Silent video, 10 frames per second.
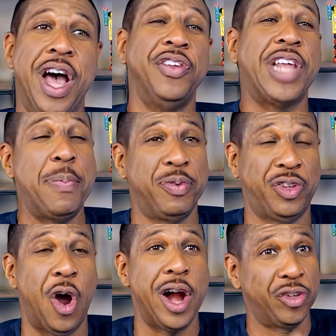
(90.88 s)
another type of
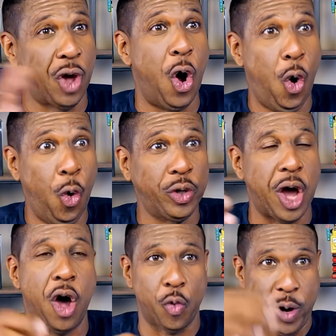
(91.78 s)
star that's old
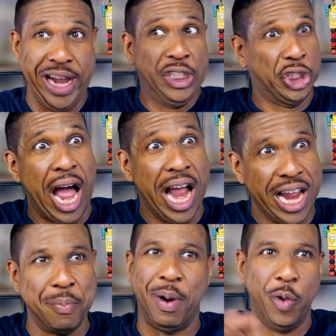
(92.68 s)
called a red
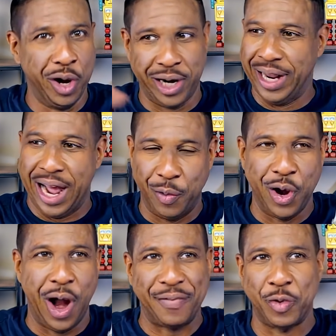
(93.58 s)
giant, but we'll, uh, we
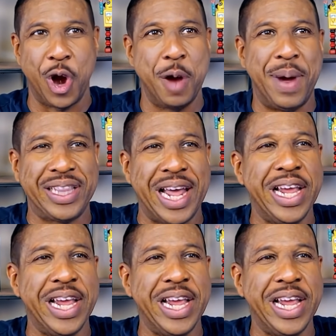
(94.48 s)
don't have to worry about that